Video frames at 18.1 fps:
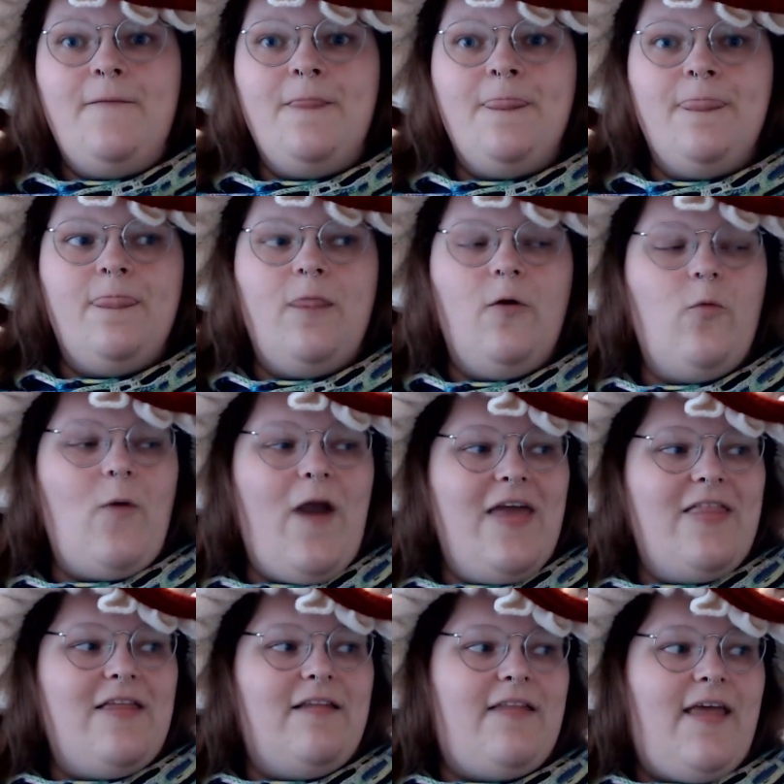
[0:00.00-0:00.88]
the way
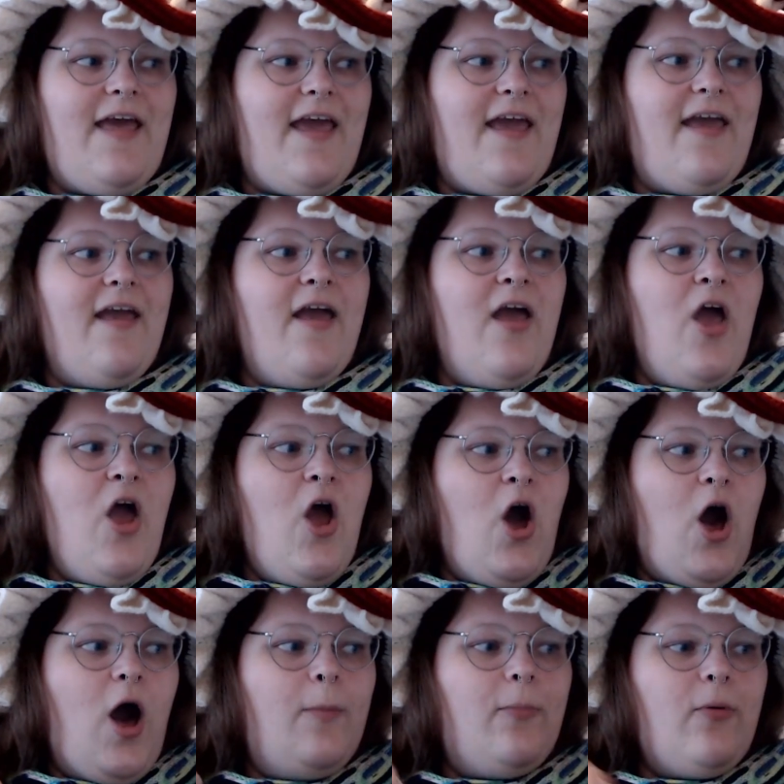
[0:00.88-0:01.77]
that they
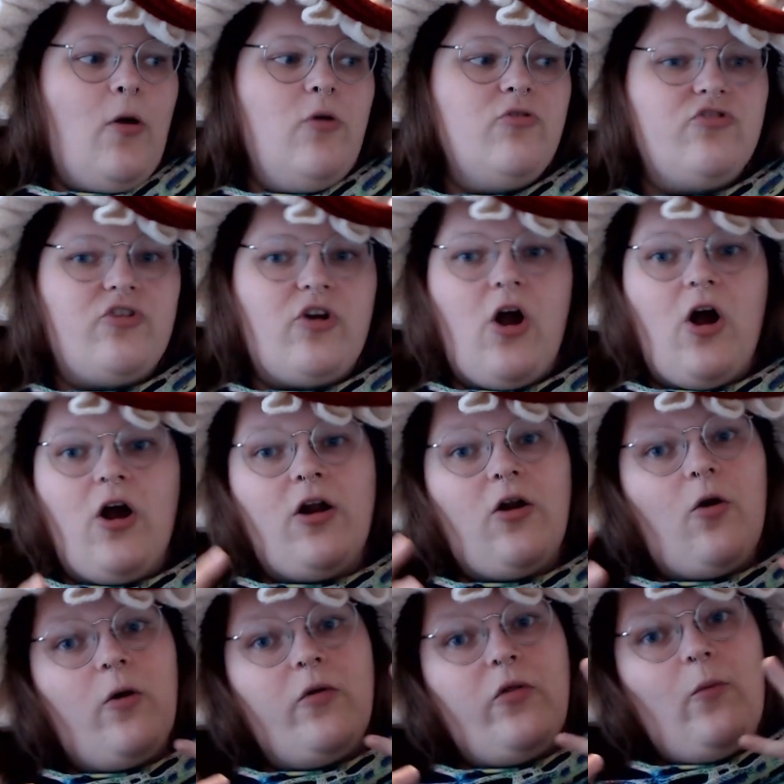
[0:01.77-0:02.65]
approach their art,
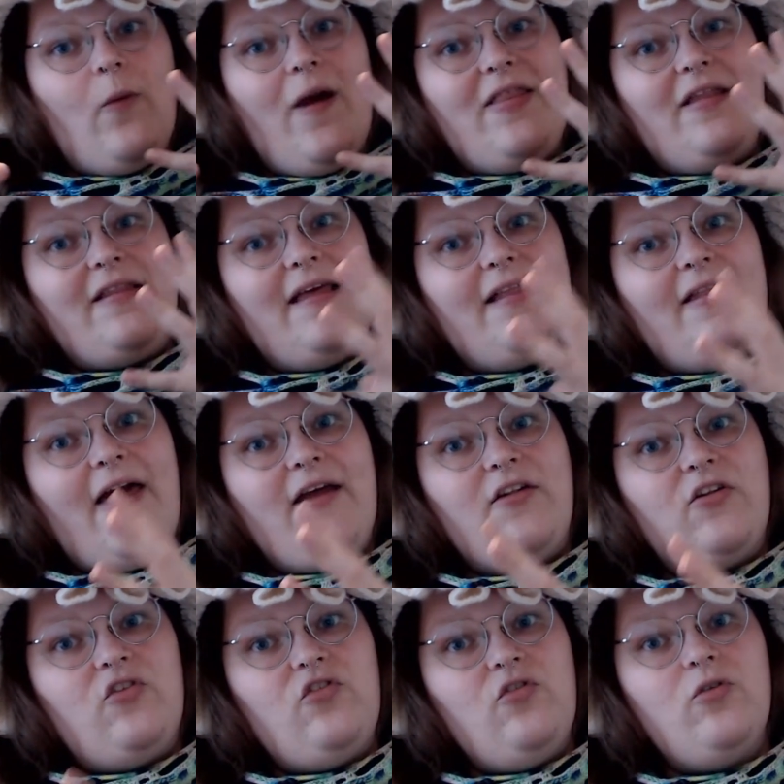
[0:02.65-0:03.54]
or the way that they like to
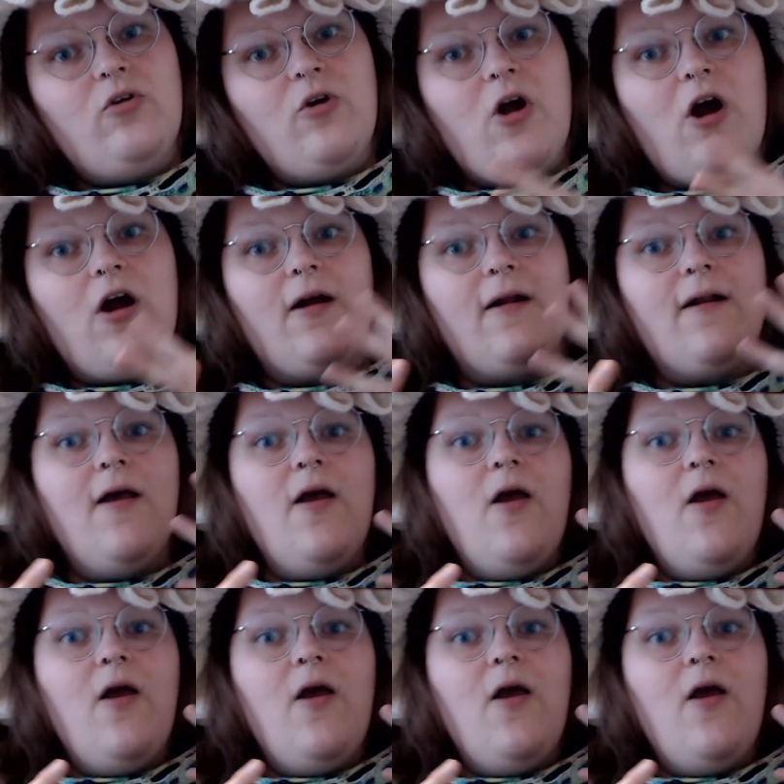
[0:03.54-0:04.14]
do their art,